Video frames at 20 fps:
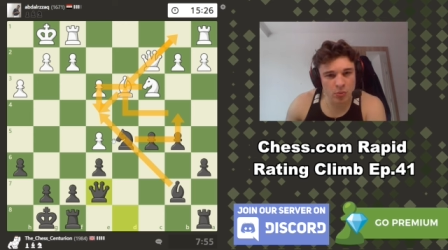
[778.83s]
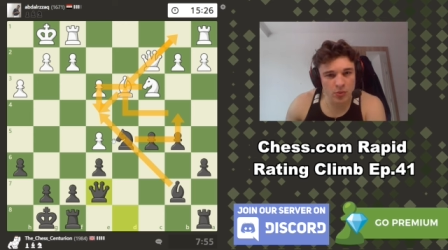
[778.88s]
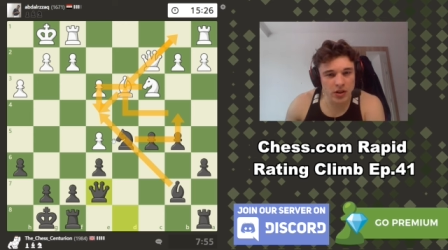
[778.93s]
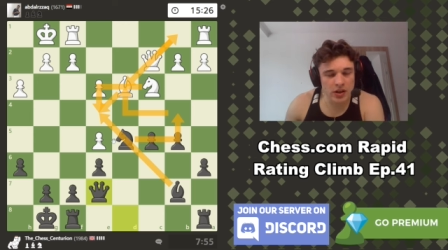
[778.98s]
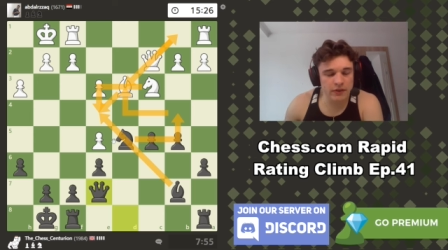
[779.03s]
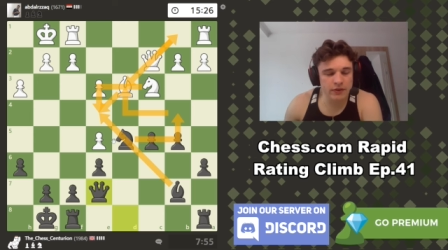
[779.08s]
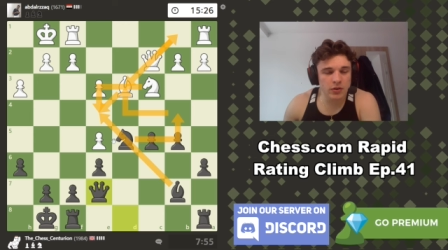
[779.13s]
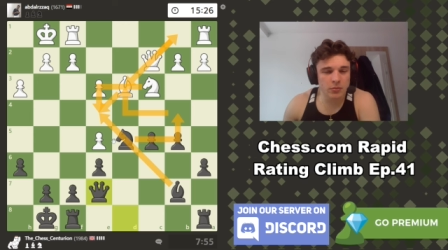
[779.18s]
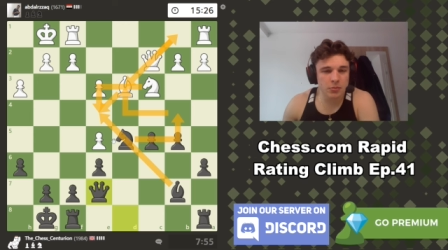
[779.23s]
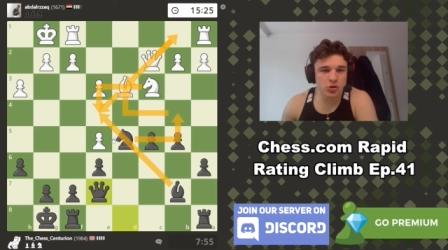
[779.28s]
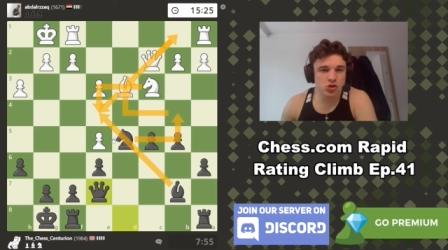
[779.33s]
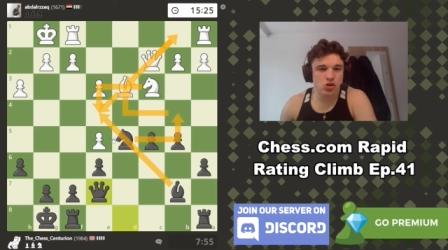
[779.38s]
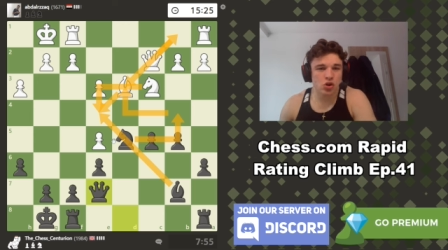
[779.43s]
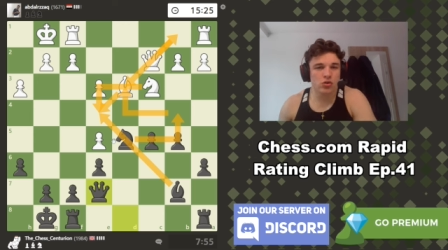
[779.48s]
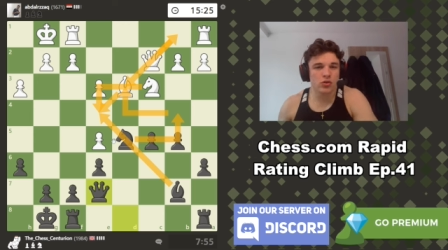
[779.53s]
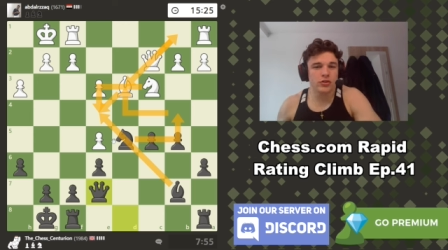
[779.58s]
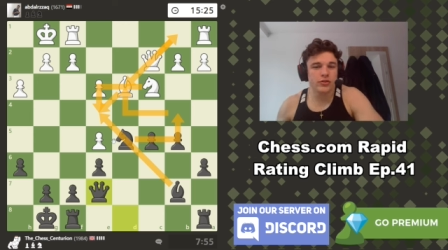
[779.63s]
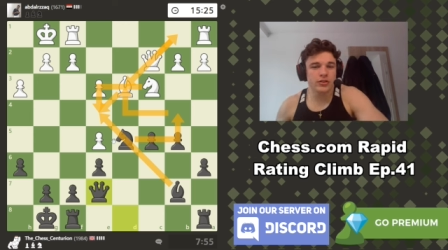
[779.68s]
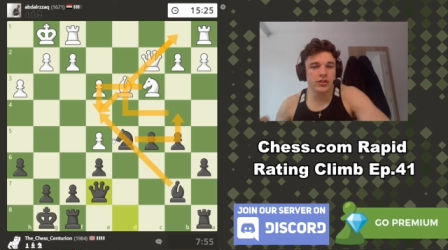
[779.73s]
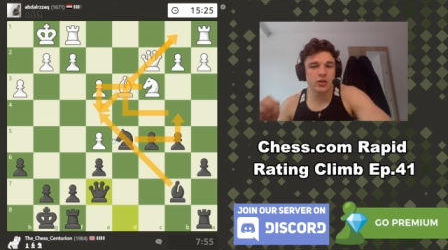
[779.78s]
we have a
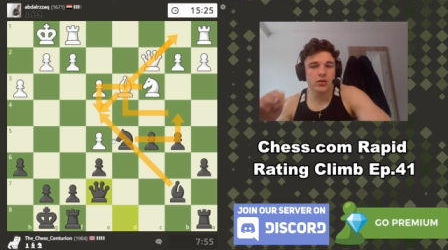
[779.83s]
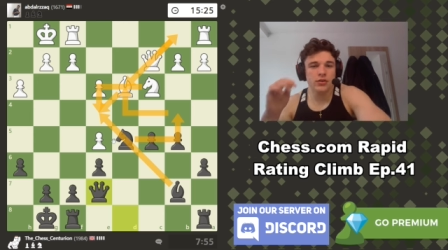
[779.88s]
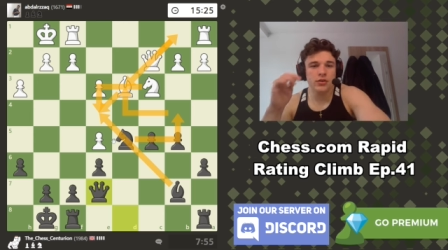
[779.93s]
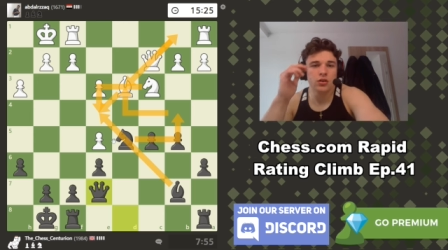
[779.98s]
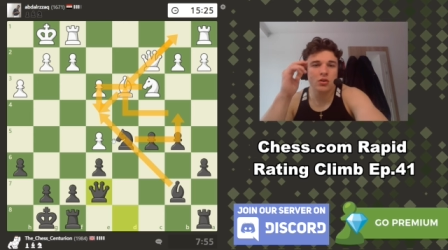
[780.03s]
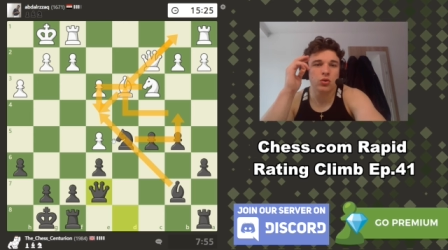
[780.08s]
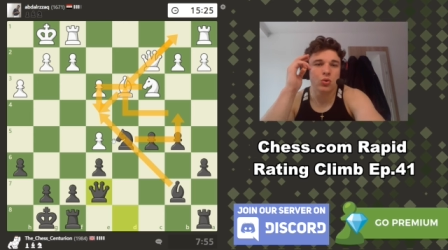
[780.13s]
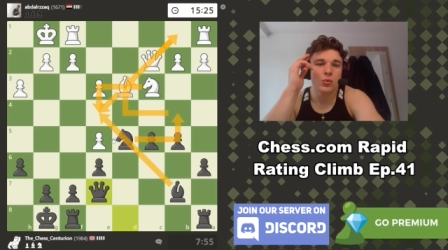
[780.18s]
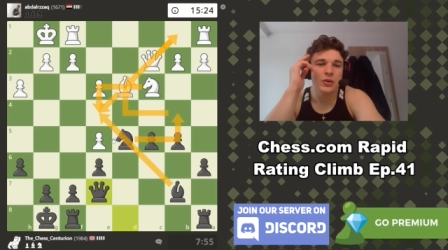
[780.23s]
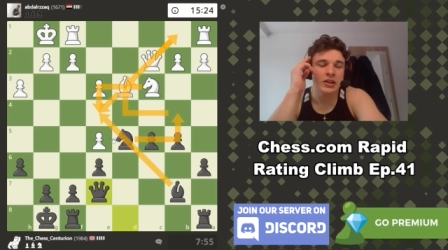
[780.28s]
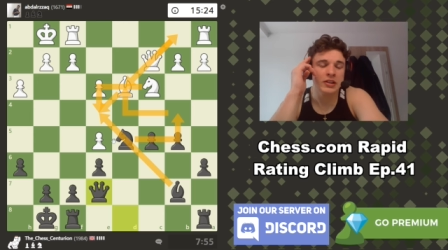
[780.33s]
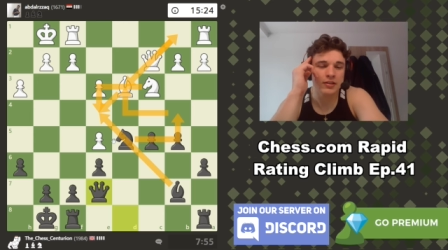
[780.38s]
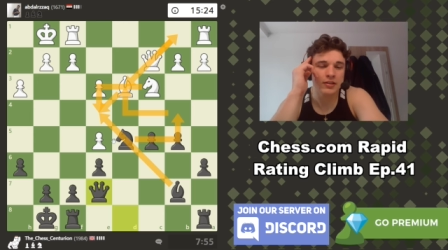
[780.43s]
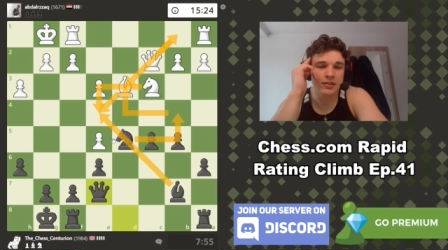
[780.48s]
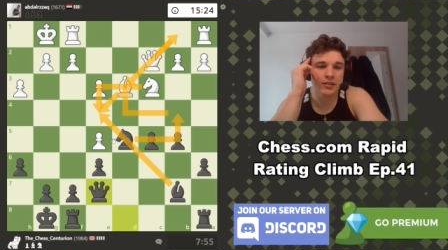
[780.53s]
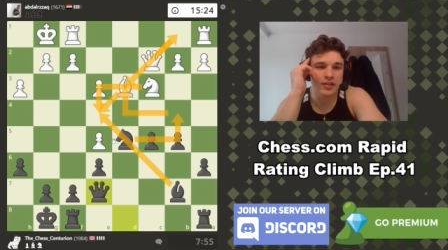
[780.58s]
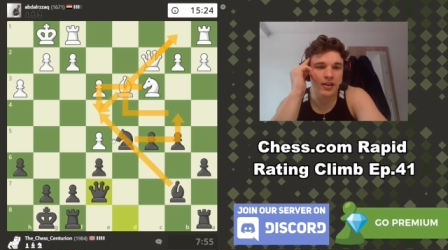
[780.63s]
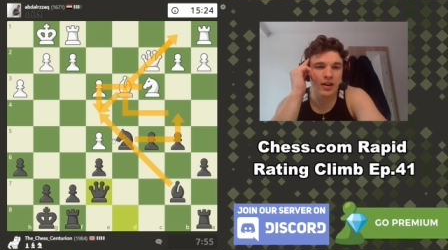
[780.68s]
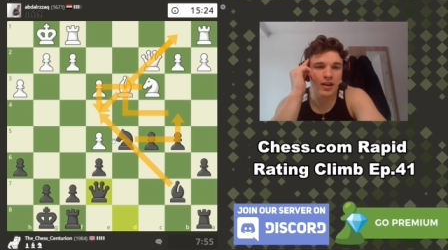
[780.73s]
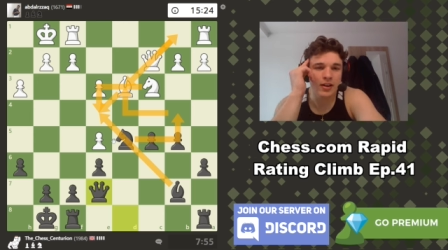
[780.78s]
majority on the queen
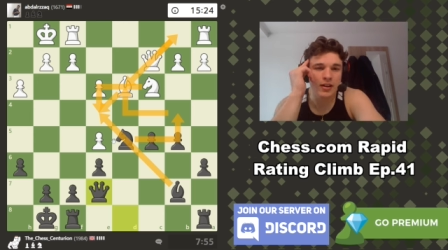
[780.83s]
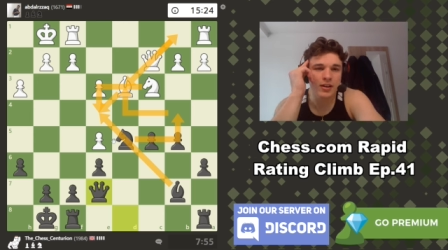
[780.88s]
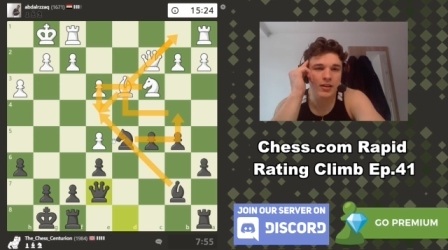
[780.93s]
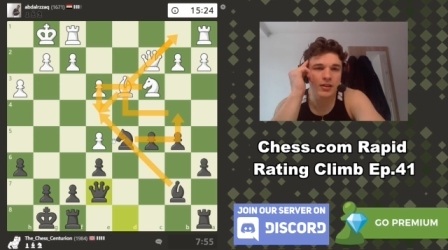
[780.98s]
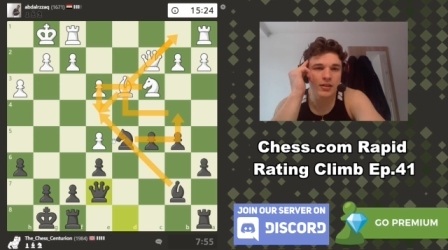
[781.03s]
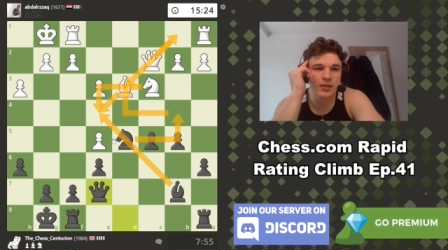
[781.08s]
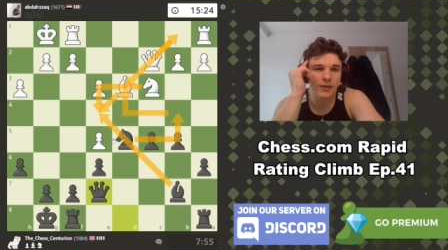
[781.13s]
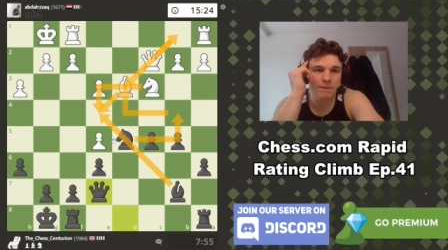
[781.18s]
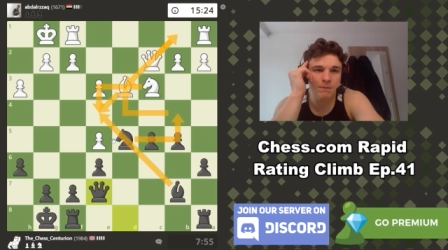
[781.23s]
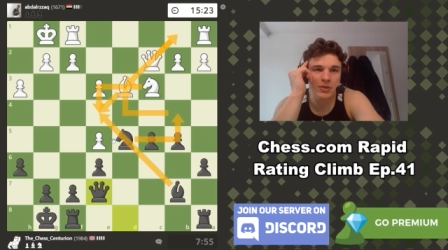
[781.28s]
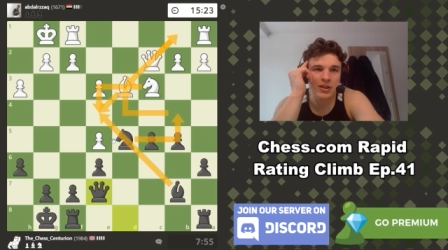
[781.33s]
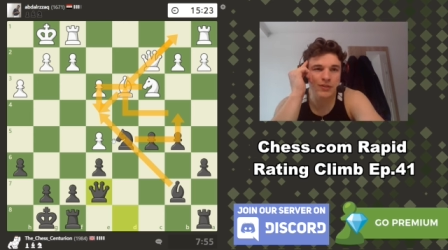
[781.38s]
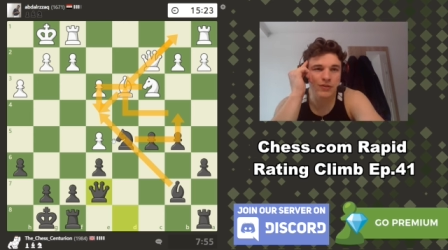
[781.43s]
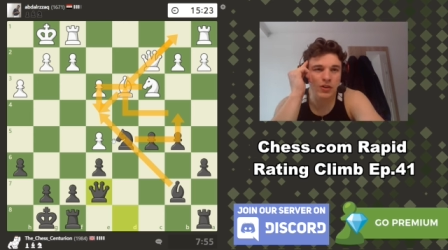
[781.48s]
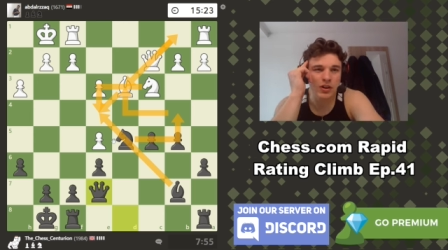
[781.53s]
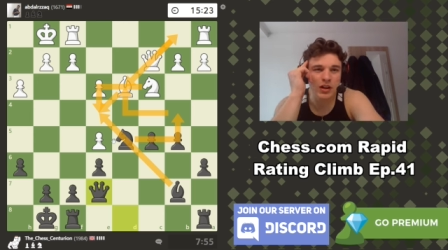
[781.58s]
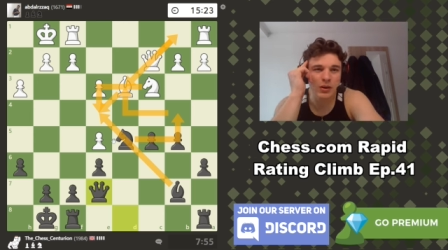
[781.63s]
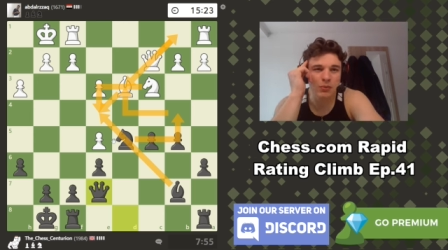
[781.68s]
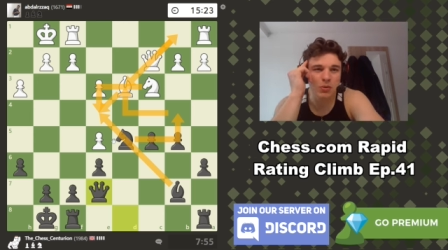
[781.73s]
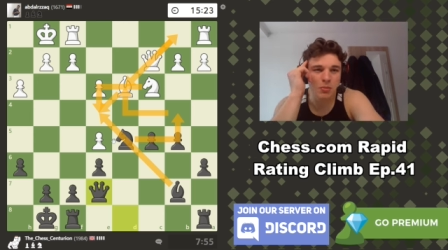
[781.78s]
side. I
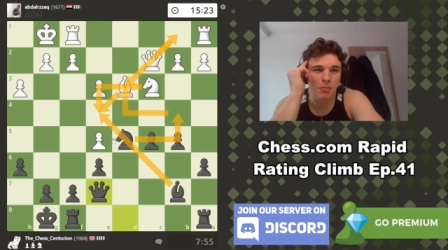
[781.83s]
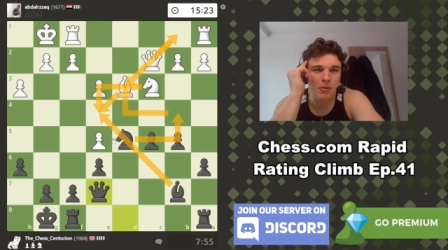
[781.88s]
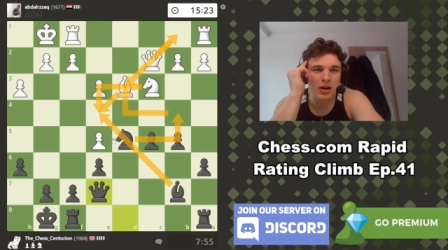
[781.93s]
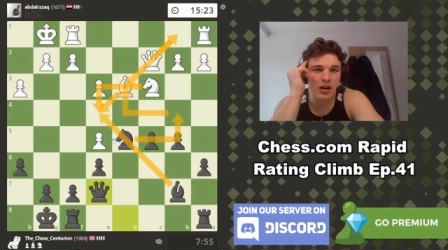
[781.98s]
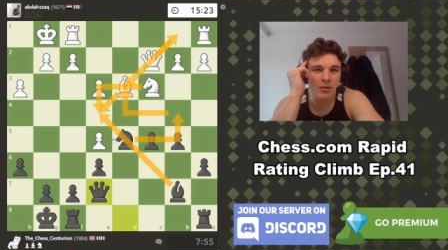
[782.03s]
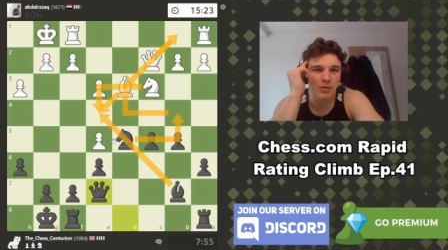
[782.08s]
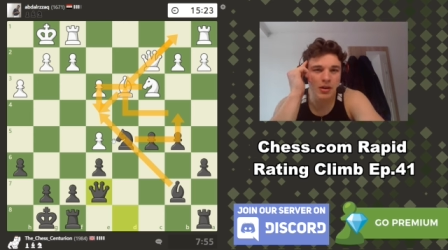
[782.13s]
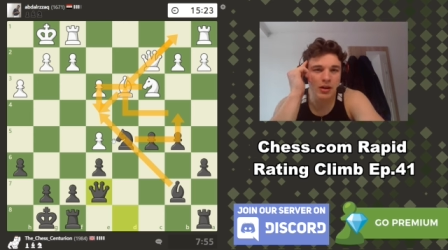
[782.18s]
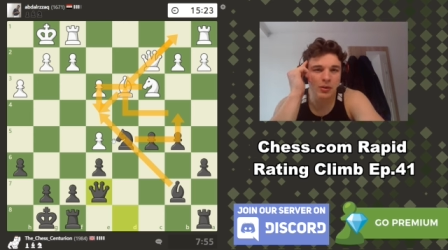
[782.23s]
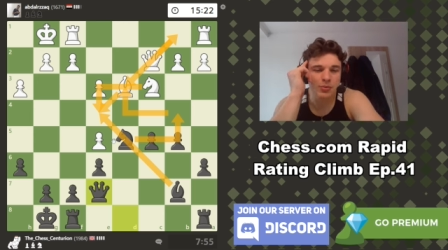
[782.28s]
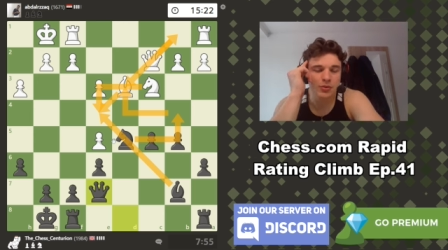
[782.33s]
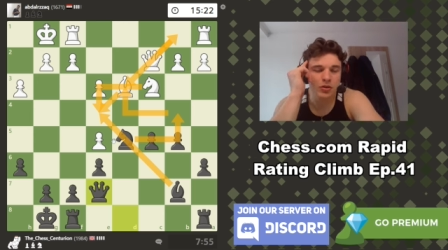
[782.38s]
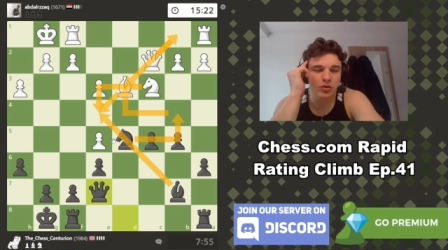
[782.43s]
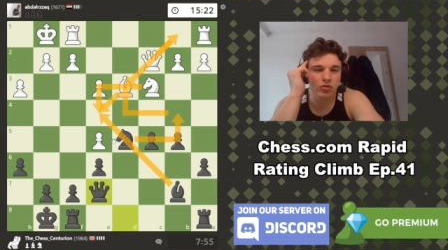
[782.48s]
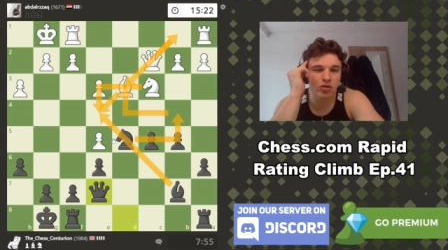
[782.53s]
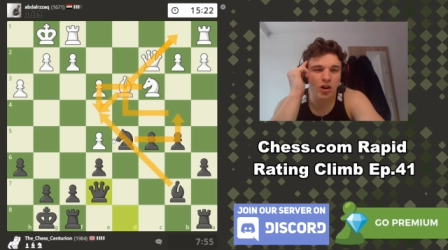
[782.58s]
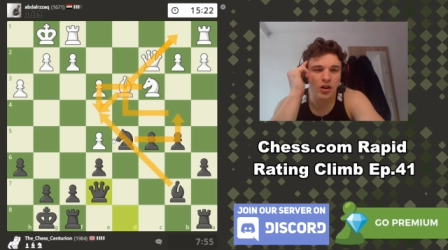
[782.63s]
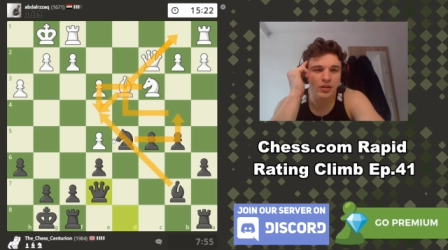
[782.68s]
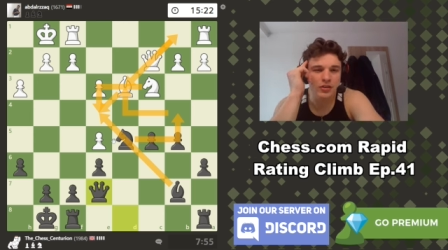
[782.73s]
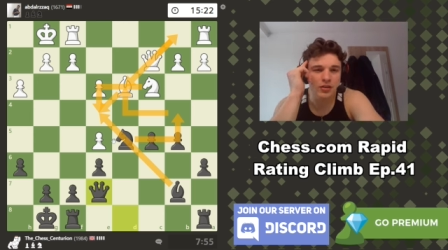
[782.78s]
feel like we might be able to
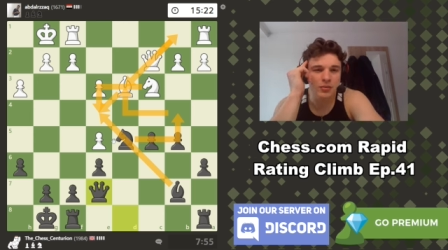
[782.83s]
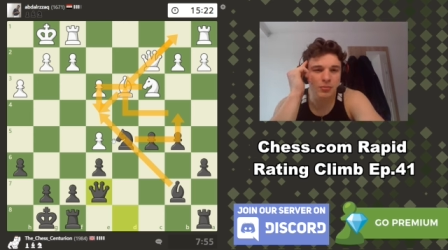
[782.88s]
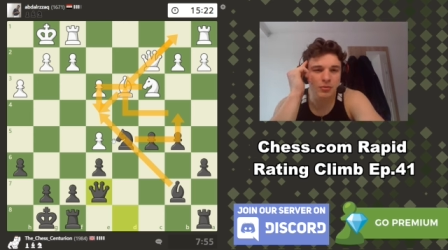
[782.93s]
grind him